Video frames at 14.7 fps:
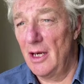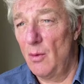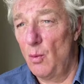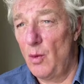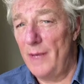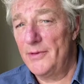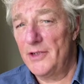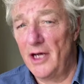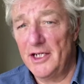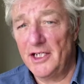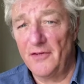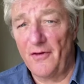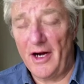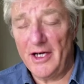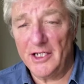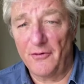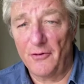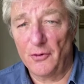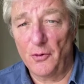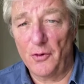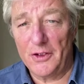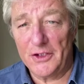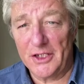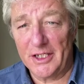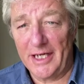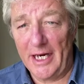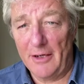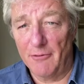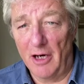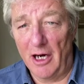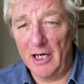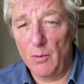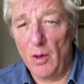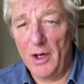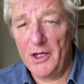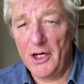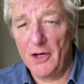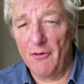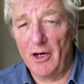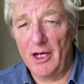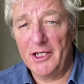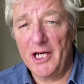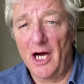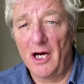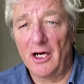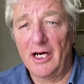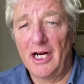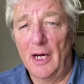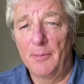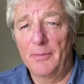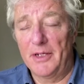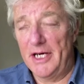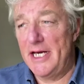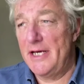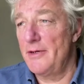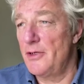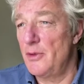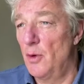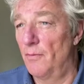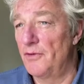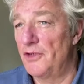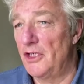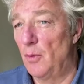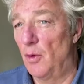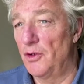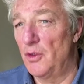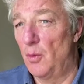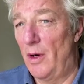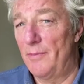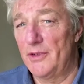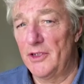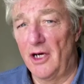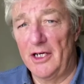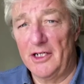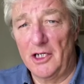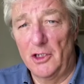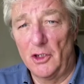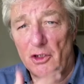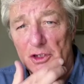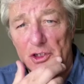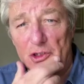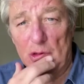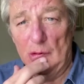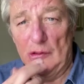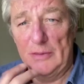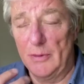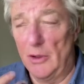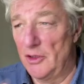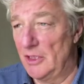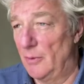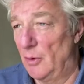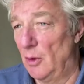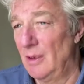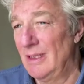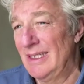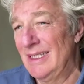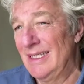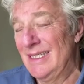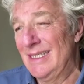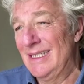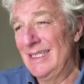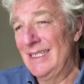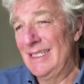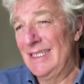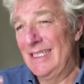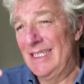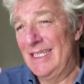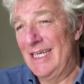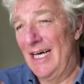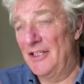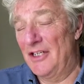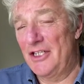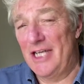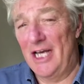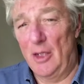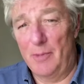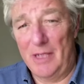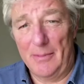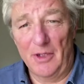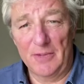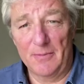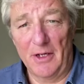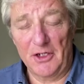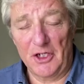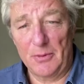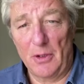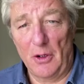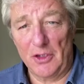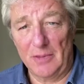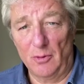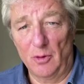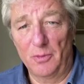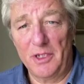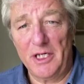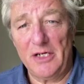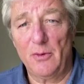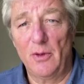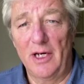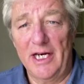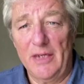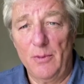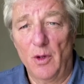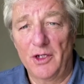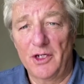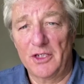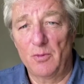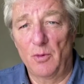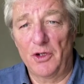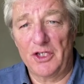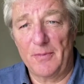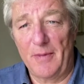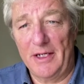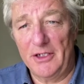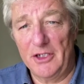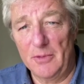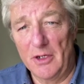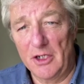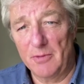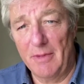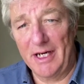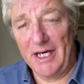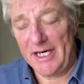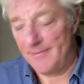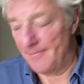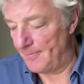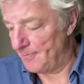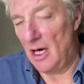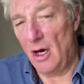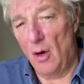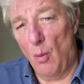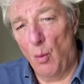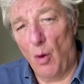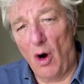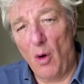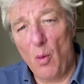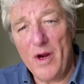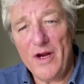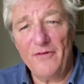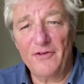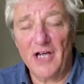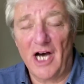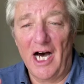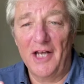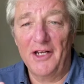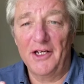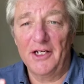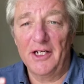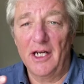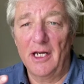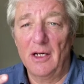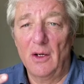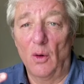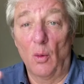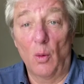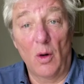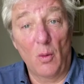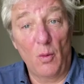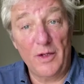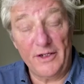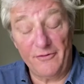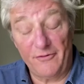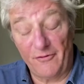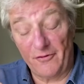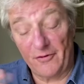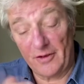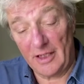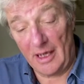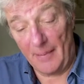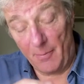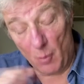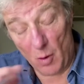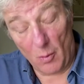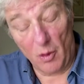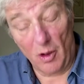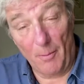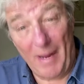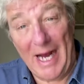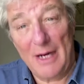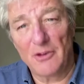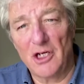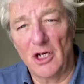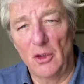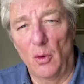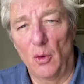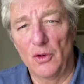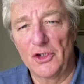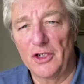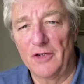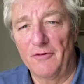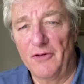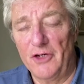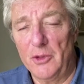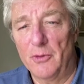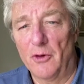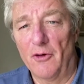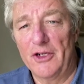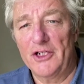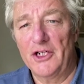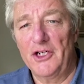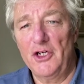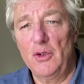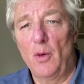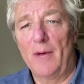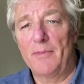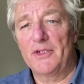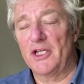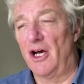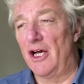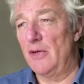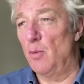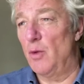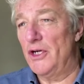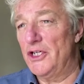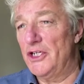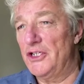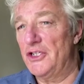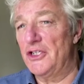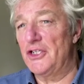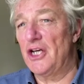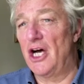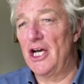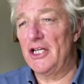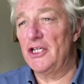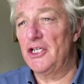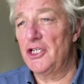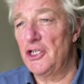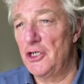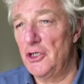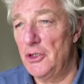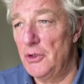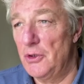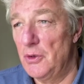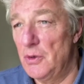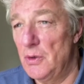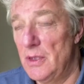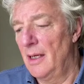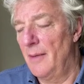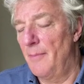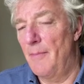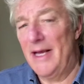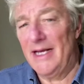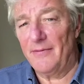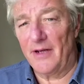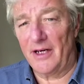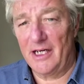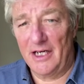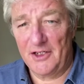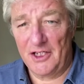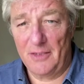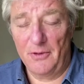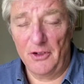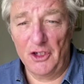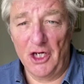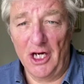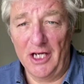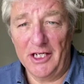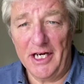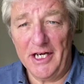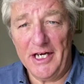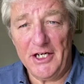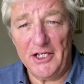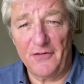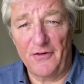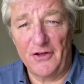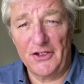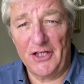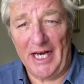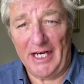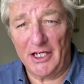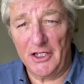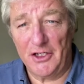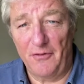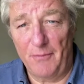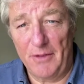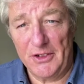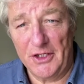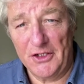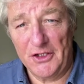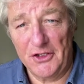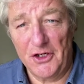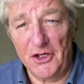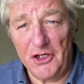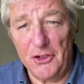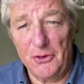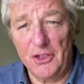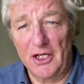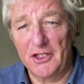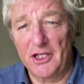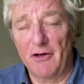Websites are very difficult things to get right. When you're a young company, you obviously want a website to look as cool as possible and to tell people as much as possible, but equally one doesn't want to spend too much money. What we've done or what we've um, what we're about to launch at Viewber is a new website which is designed to make the customer journey in each of the sectors of businesses that use us.